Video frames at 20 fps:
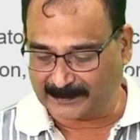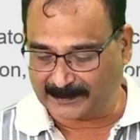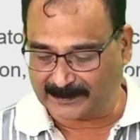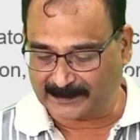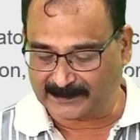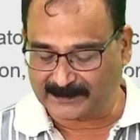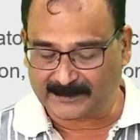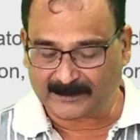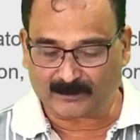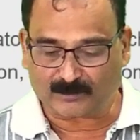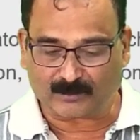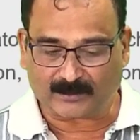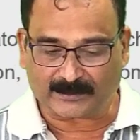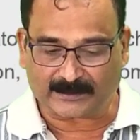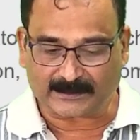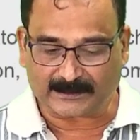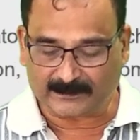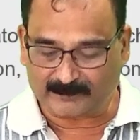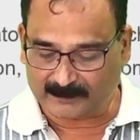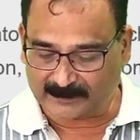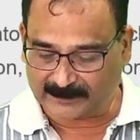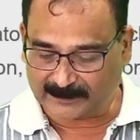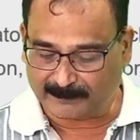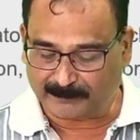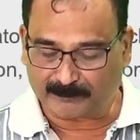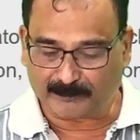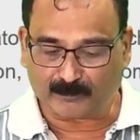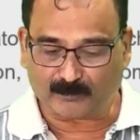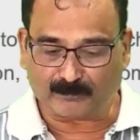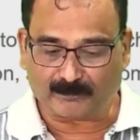and this continuous
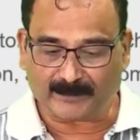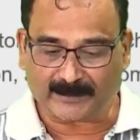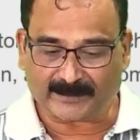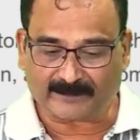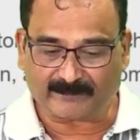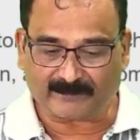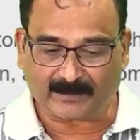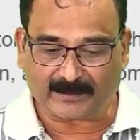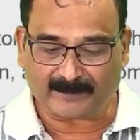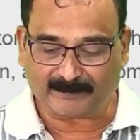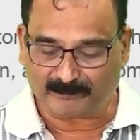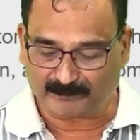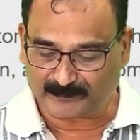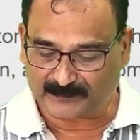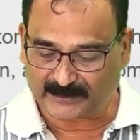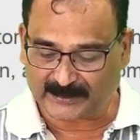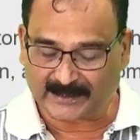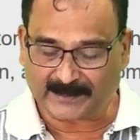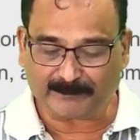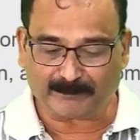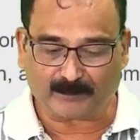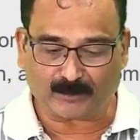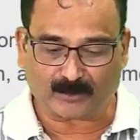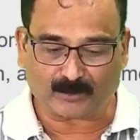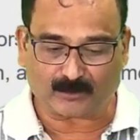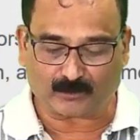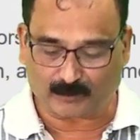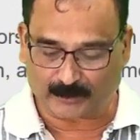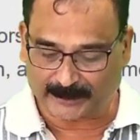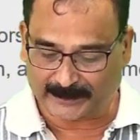improvement will keep
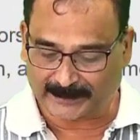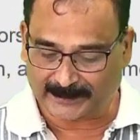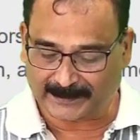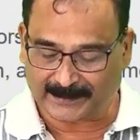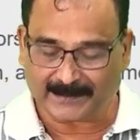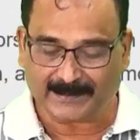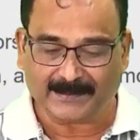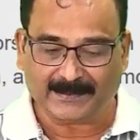on going